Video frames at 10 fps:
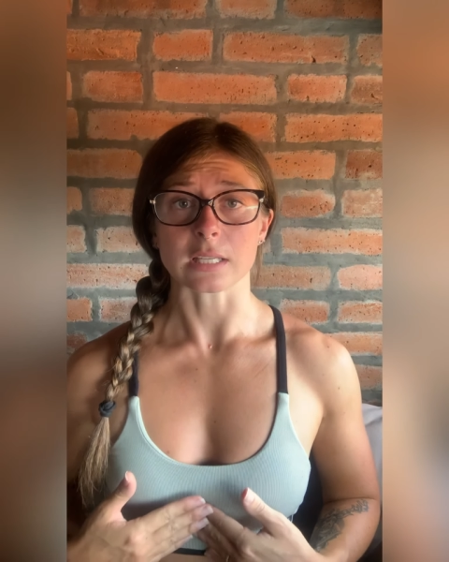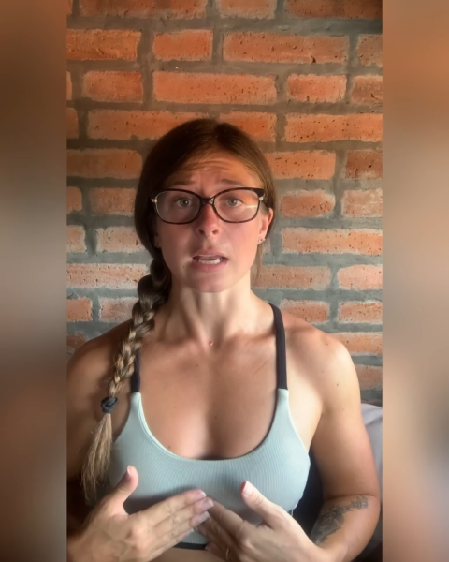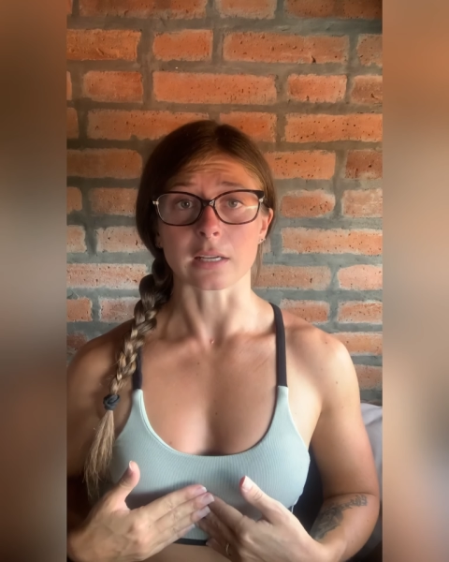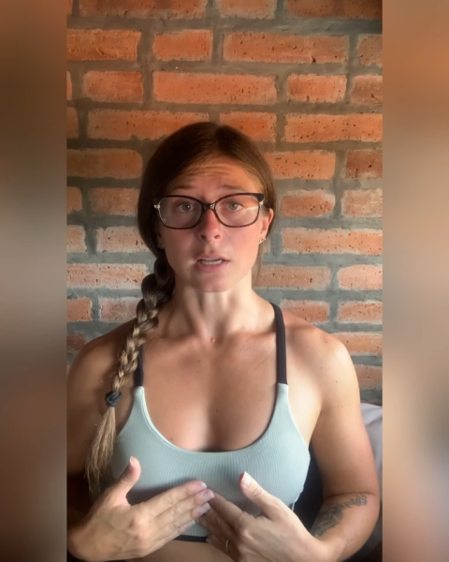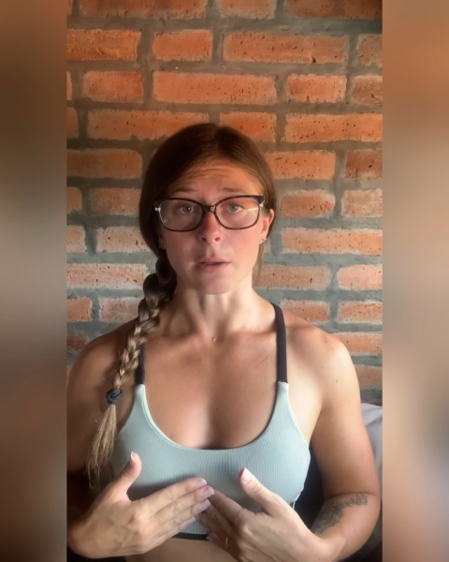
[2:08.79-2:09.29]

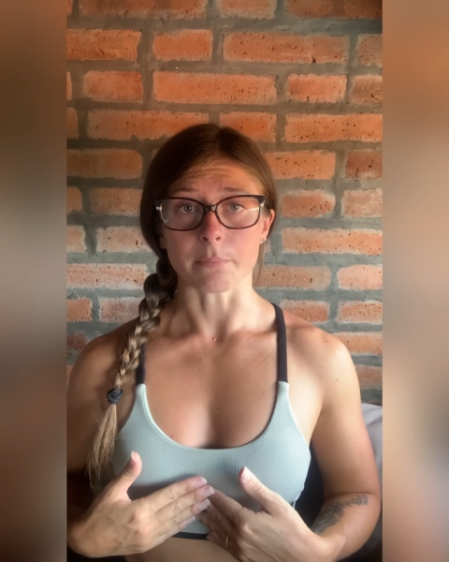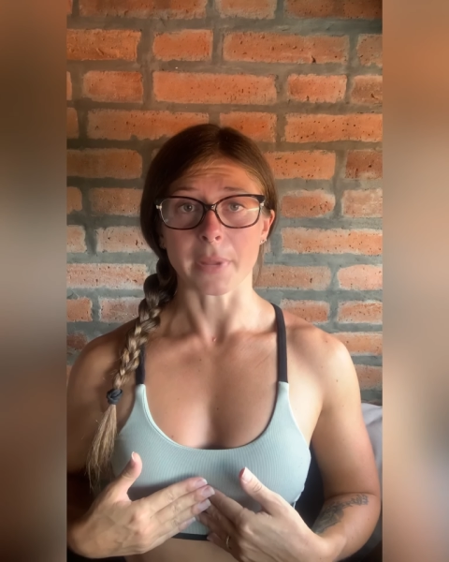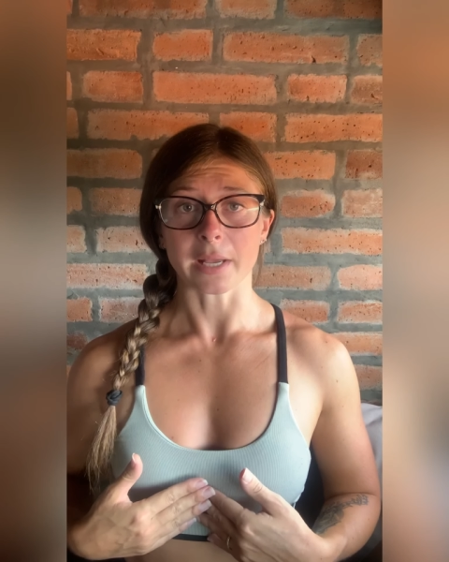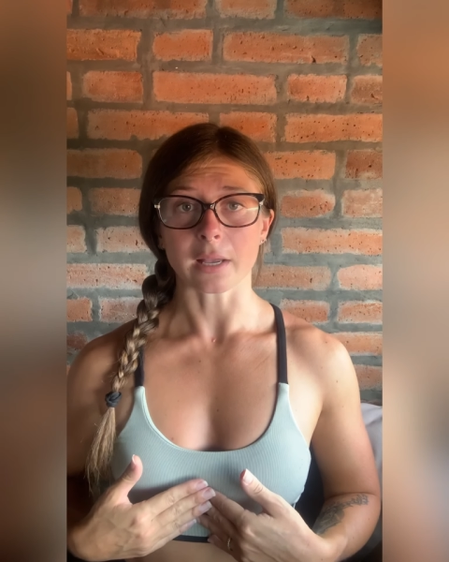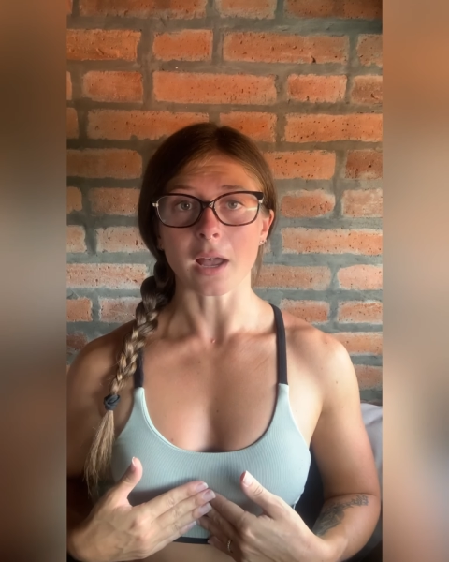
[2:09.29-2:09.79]
and come
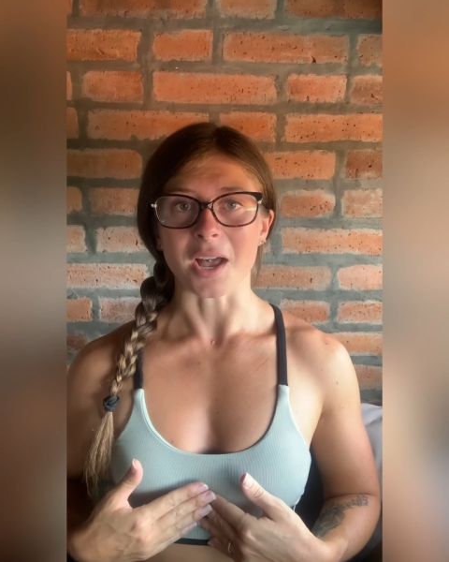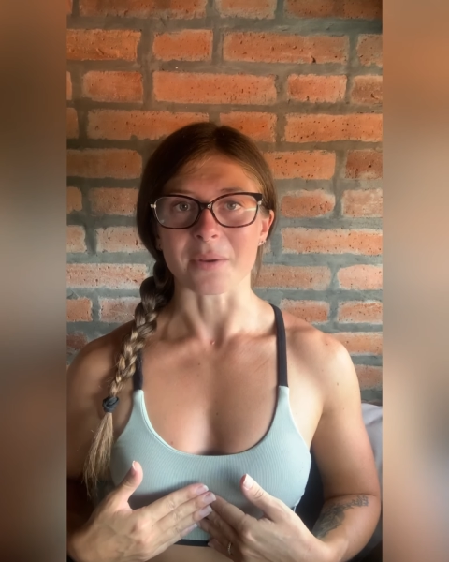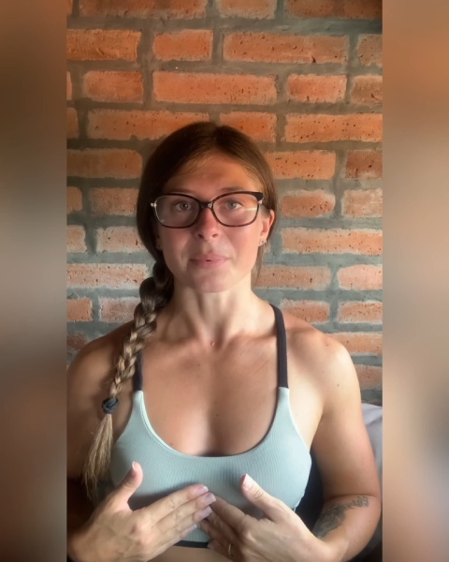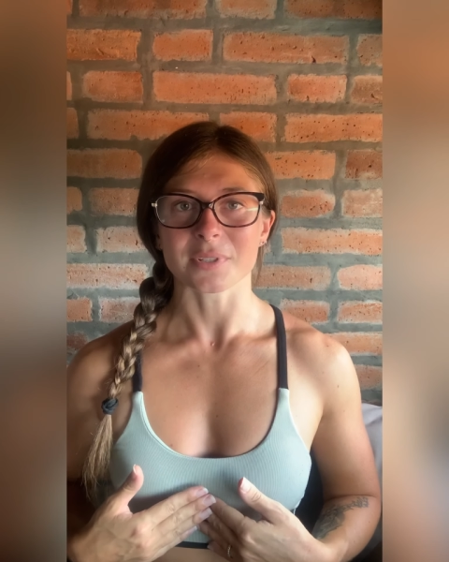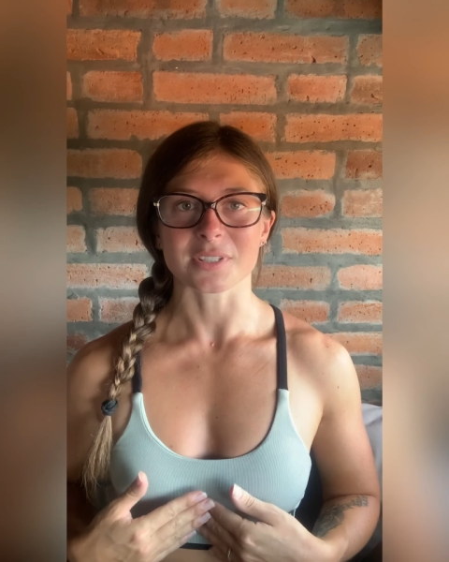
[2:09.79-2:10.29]
back up.
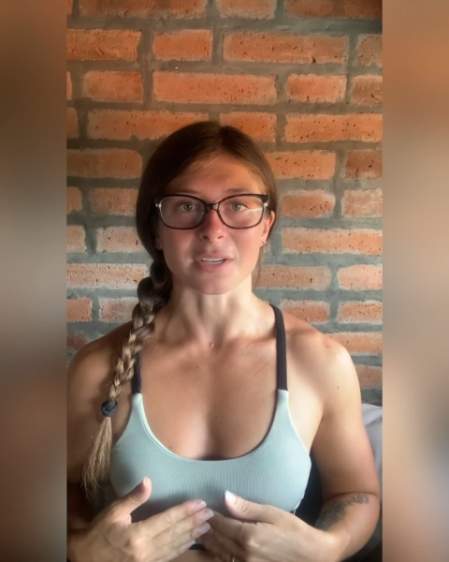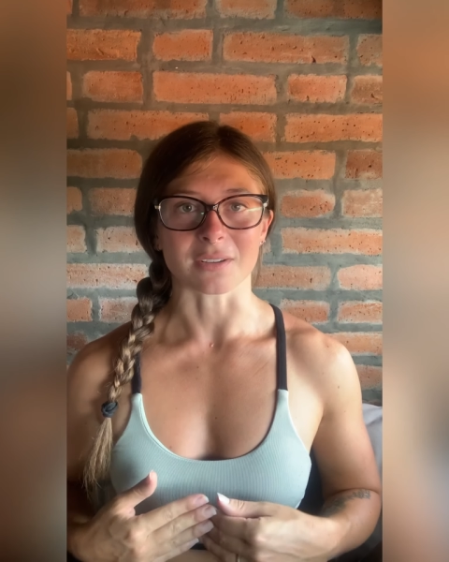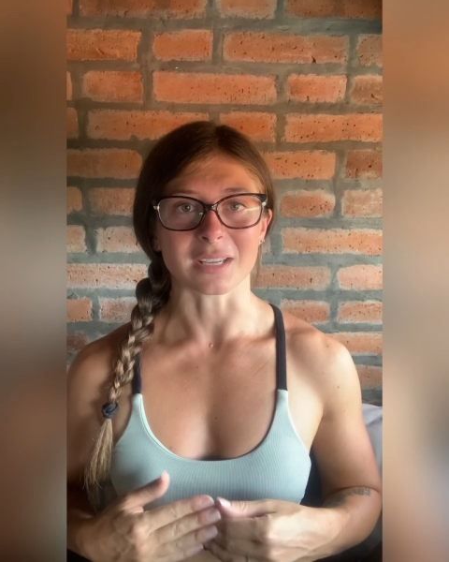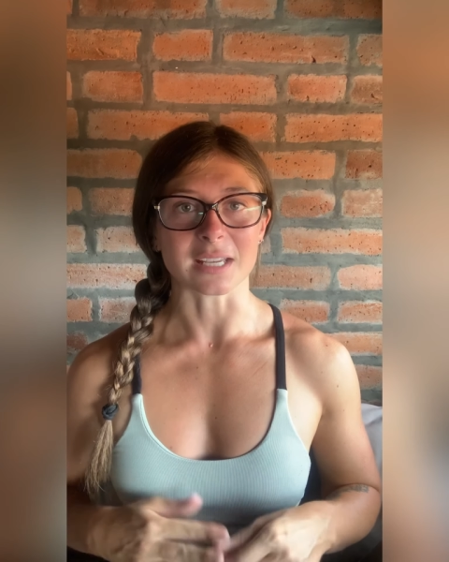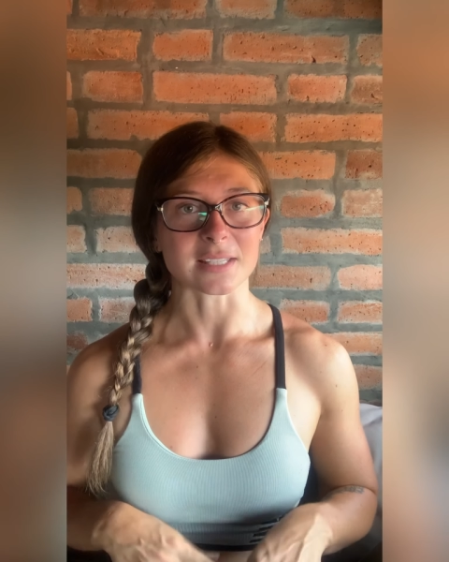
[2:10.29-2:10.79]
So
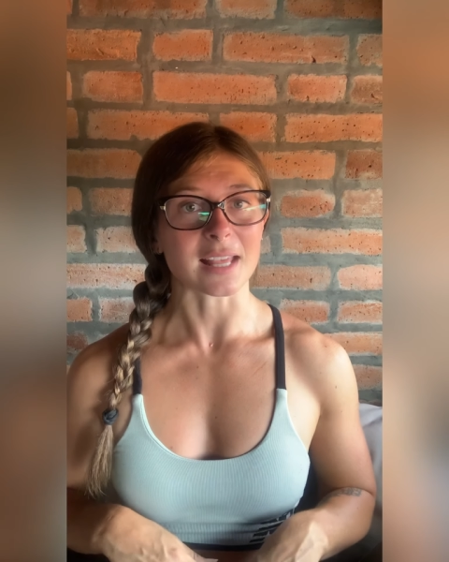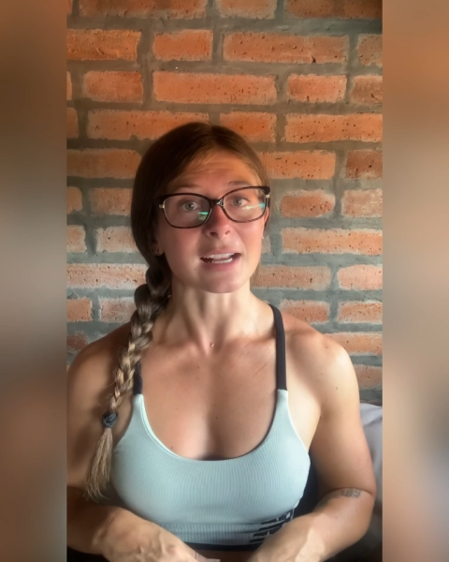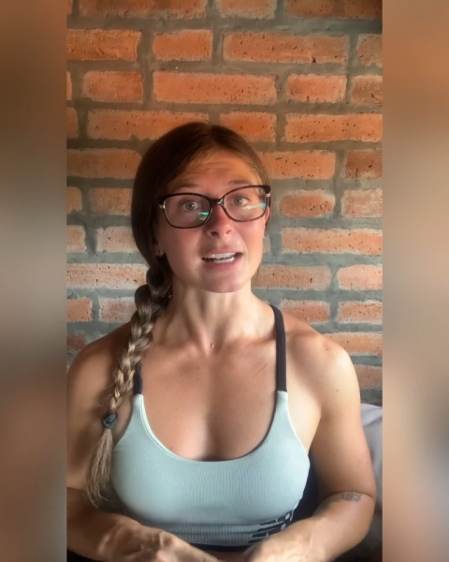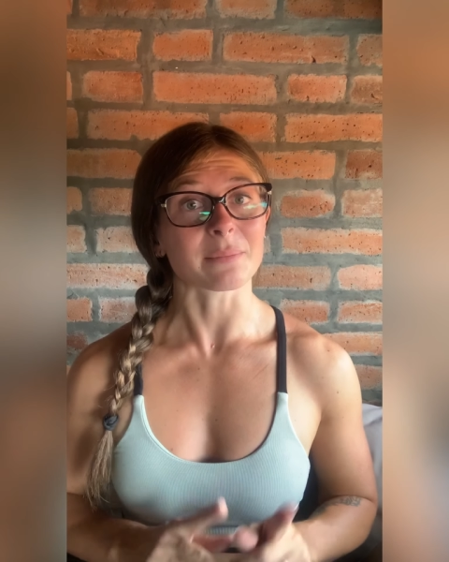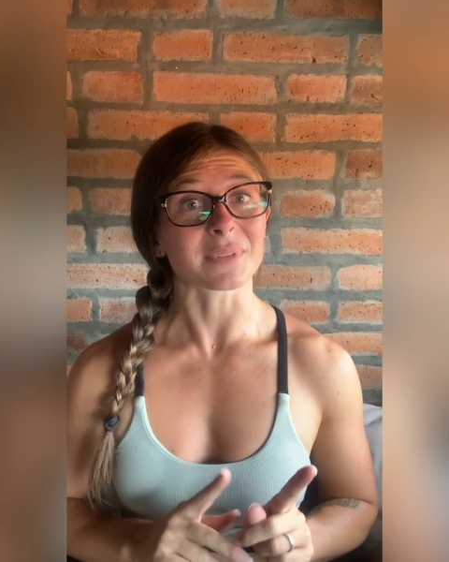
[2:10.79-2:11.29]
here's that
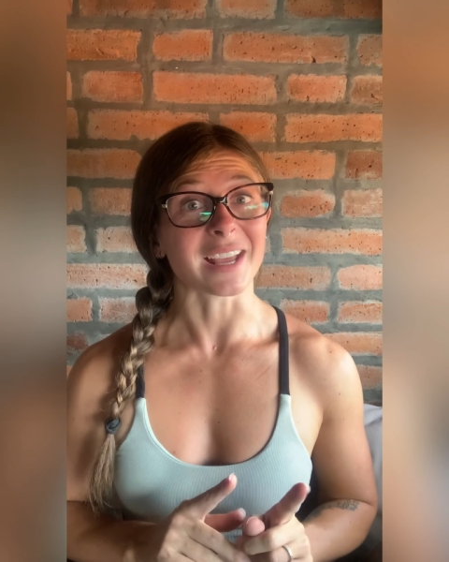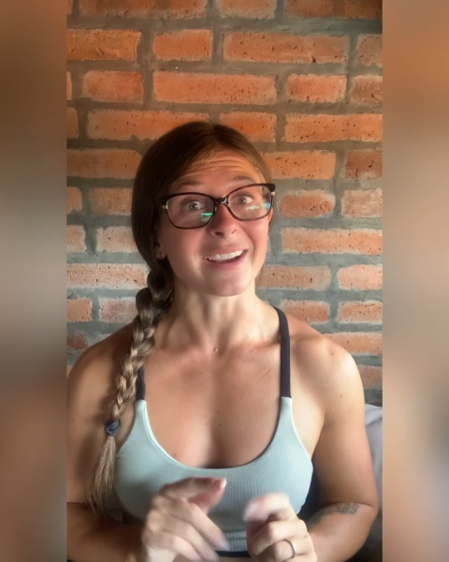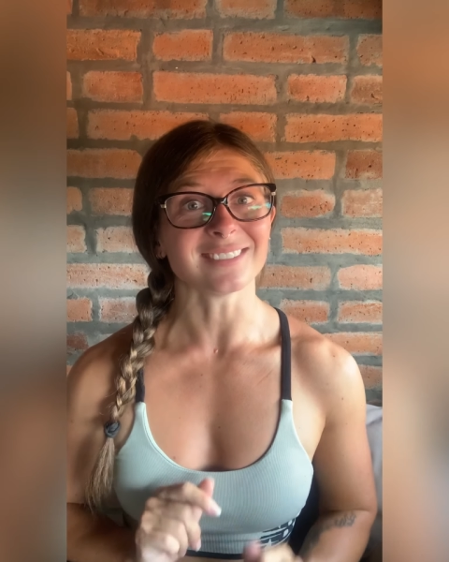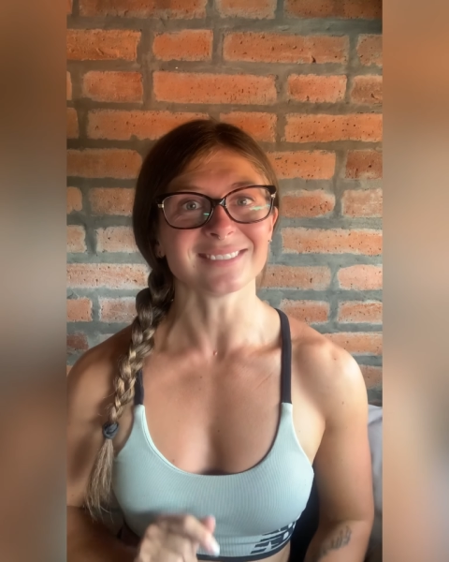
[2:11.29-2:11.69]
clip now.